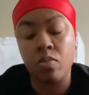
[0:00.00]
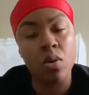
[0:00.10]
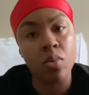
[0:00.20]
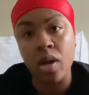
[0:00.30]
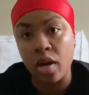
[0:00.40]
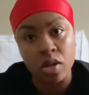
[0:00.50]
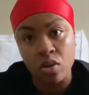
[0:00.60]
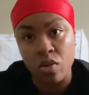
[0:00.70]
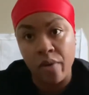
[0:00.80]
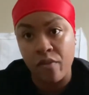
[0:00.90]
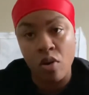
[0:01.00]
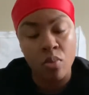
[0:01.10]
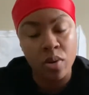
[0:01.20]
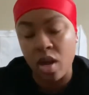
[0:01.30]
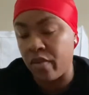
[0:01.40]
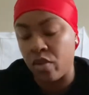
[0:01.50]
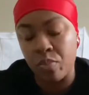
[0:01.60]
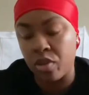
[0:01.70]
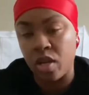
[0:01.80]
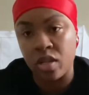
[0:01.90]
But we're not going to go that far. We're not even going to
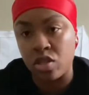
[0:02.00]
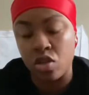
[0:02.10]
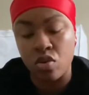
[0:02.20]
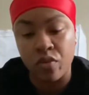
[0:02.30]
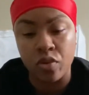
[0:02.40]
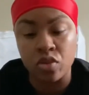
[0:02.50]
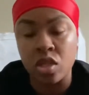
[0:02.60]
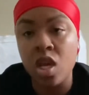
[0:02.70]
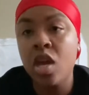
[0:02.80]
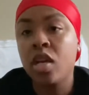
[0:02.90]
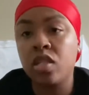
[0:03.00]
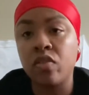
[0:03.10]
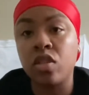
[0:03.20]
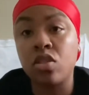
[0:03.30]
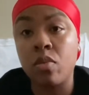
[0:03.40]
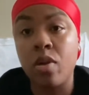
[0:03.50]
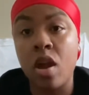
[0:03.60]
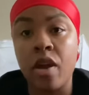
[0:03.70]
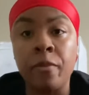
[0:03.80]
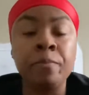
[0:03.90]
put that into the universe, because everything's going to be all
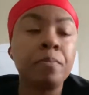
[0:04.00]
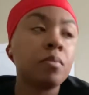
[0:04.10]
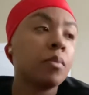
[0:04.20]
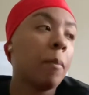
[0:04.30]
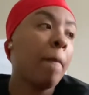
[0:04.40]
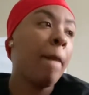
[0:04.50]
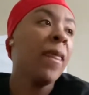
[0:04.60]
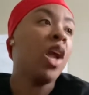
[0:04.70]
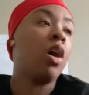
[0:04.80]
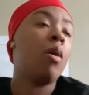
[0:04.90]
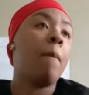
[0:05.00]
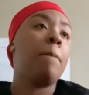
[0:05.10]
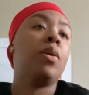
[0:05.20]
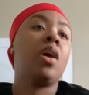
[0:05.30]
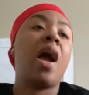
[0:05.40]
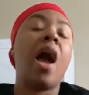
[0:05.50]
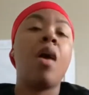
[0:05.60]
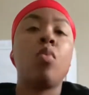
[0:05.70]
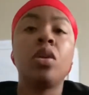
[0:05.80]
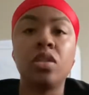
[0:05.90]
right. But I
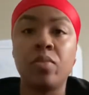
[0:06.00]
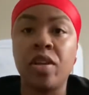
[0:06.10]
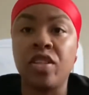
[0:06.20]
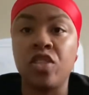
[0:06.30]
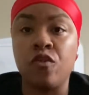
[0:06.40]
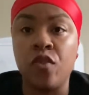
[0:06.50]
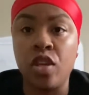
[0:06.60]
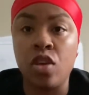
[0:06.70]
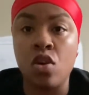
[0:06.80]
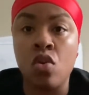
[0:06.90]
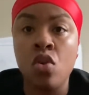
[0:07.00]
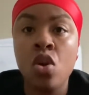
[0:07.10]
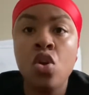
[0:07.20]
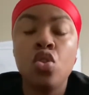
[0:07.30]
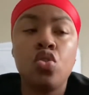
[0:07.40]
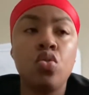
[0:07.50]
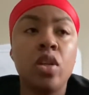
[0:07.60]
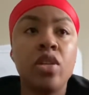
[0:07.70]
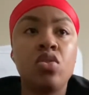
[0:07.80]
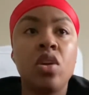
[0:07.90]
wanted to make this video to
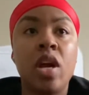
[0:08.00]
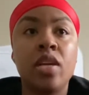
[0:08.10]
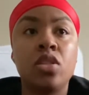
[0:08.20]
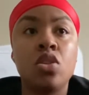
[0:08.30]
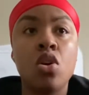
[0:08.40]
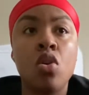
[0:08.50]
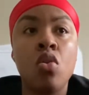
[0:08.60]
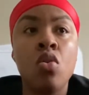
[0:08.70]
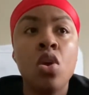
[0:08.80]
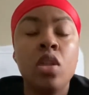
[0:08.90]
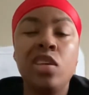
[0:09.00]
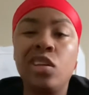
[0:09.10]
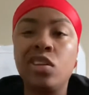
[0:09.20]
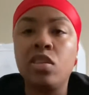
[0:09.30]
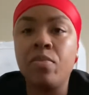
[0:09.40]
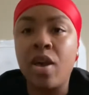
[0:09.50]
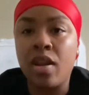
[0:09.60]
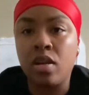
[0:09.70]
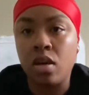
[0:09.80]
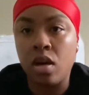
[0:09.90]
let you guys know the good, the bad,
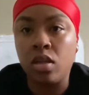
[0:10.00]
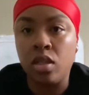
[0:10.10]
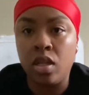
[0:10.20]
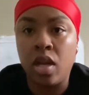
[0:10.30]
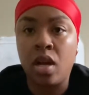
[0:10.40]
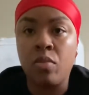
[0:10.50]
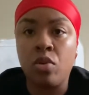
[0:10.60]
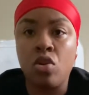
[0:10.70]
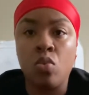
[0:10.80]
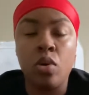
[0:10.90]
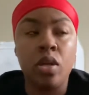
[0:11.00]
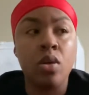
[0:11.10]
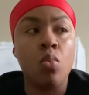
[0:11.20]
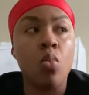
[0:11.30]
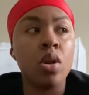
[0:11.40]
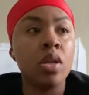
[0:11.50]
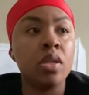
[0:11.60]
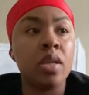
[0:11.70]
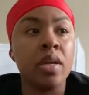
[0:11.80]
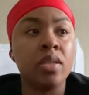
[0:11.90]
and the ugly that come along with it. One of the
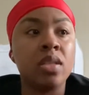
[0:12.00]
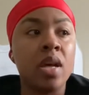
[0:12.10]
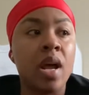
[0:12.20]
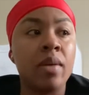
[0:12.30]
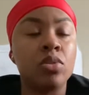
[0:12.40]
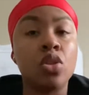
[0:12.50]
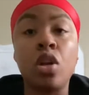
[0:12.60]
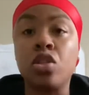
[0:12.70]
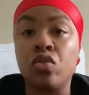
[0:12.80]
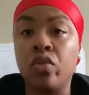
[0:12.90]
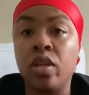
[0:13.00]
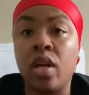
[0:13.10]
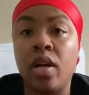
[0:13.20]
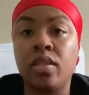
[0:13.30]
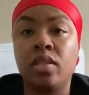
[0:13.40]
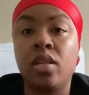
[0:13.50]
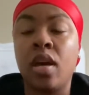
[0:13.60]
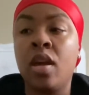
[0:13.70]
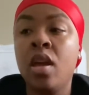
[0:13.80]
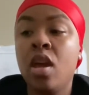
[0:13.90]
things that I'm starting to realize is
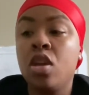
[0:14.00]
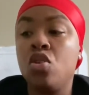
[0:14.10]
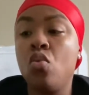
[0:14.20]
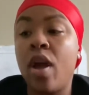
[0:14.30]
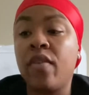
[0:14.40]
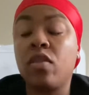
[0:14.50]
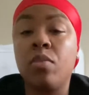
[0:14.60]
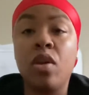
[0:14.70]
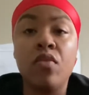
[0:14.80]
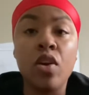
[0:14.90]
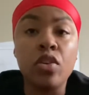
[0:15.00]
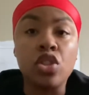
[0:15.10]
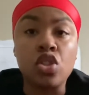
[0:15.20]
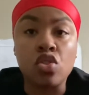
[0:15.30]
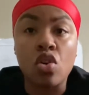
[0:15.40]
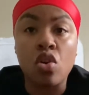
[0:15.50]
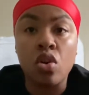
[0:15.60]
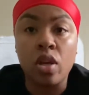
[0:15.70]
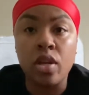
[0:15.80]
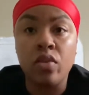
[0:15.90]
that you have to be a very
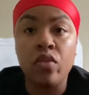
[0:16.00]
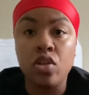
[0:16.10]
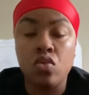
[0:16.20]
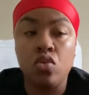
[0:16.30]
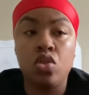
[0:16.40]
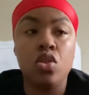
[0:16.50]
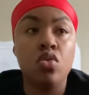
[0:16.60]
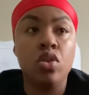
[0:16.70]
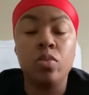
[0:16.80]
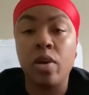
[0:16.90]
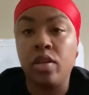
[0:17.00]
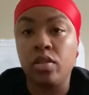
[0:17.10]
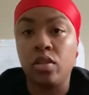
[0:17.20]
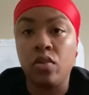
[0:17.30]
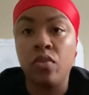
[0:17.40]
strong individual to do this by yourself.